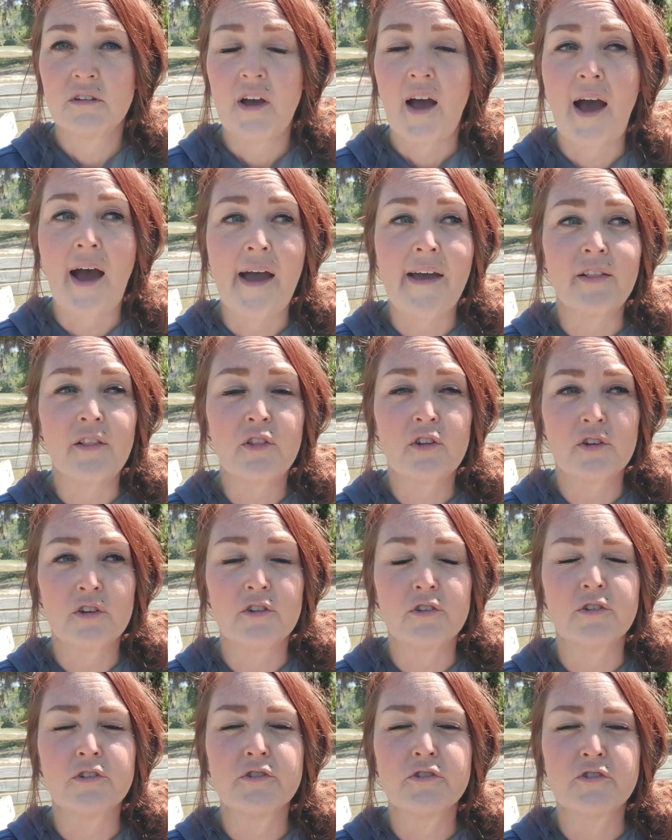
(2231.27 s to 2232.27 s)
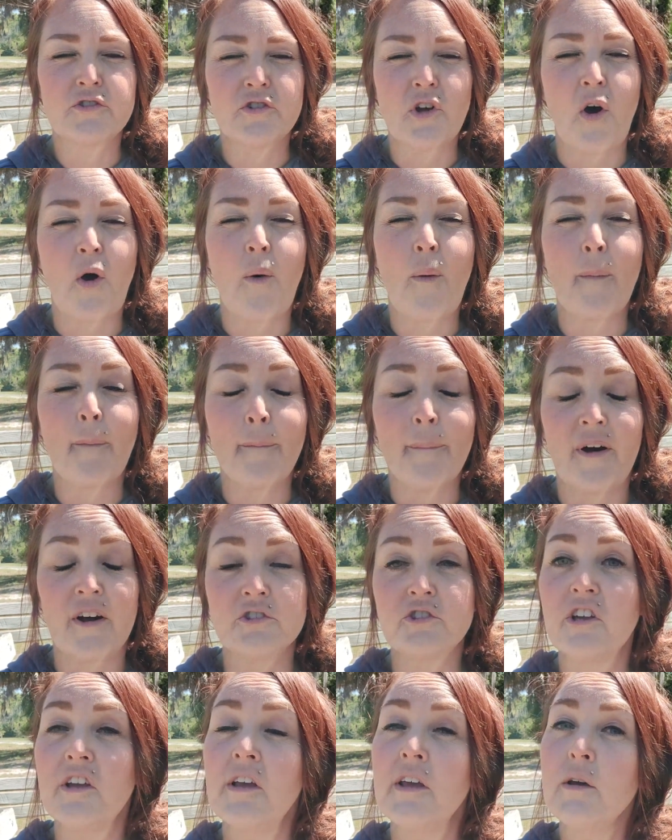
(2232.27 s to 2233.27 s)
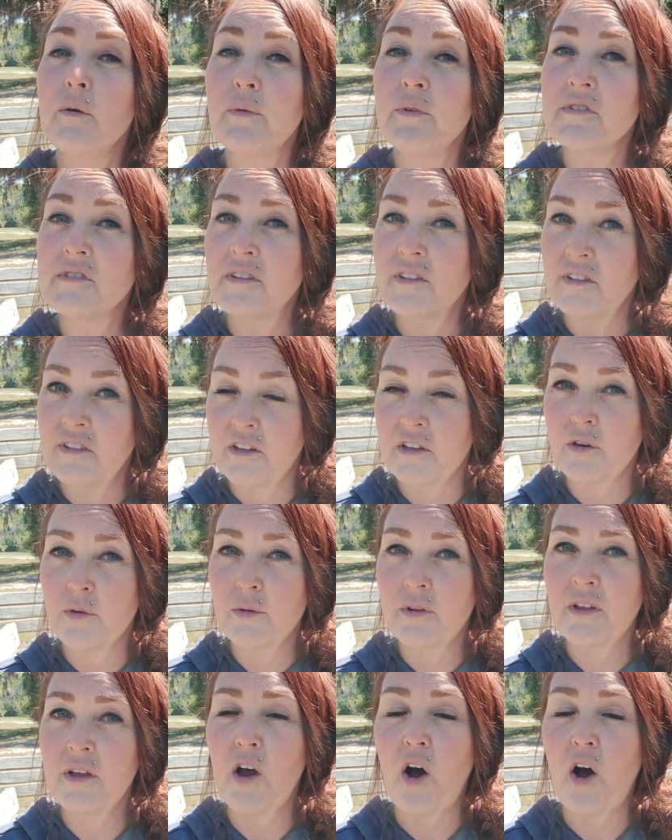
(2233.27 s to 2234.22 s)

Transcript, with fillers: I learned so much. It was literally